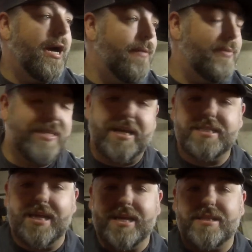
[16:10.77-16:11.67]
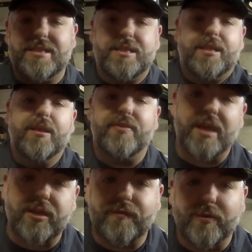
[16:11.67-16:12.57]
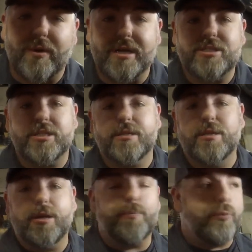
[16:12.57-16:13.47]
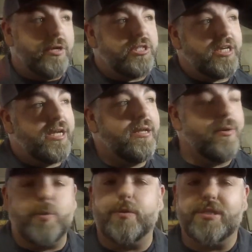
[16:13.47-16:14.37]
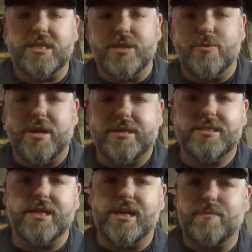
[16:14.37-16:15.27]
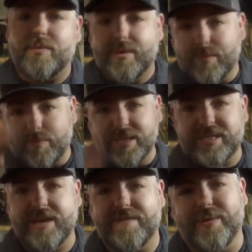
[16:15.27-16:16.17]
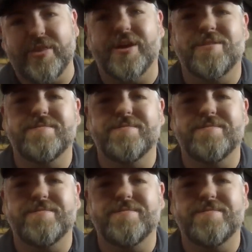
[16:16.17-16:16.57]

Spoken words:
Besides that, thank you for watching. Appreciate it. We will see you next time. Be safe out there.